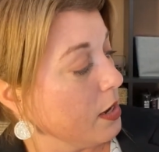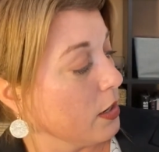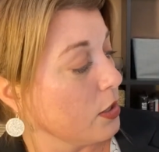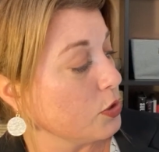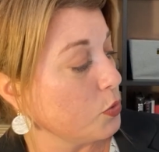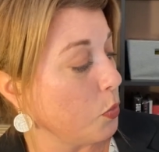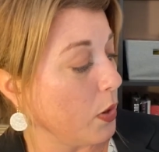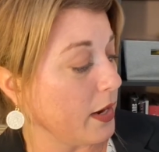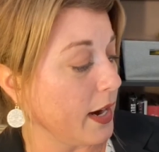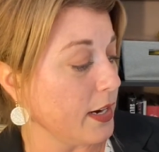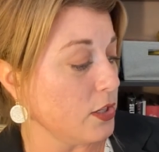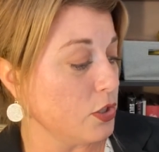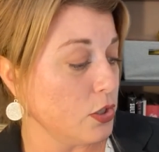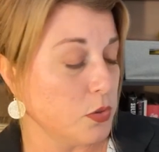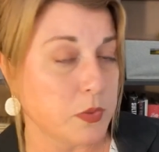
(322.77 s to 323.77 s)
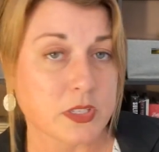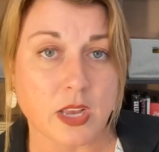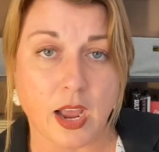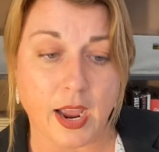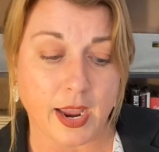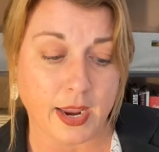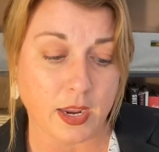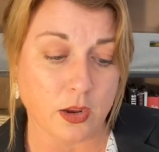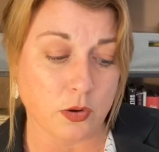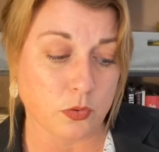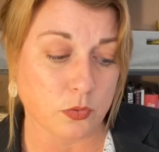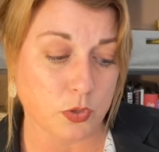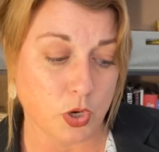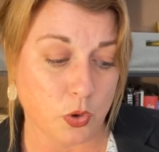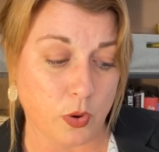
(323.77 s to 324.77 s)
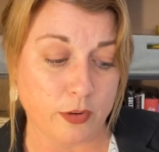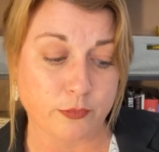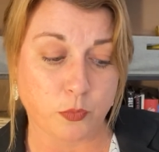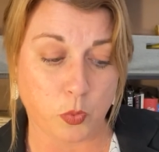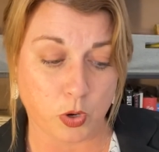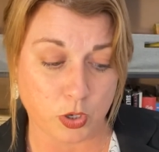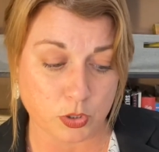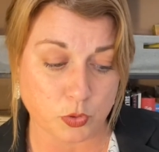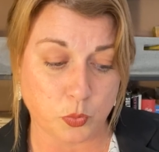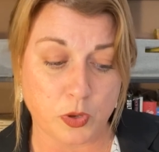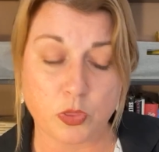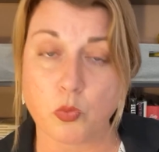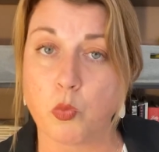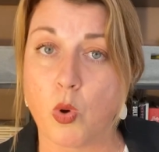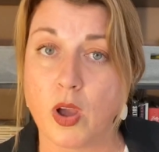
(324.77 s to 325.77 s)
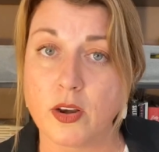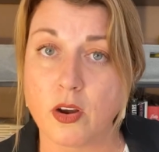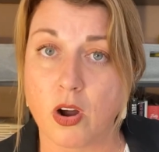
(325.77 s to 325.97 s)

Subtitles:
because what I do is I, have worked with what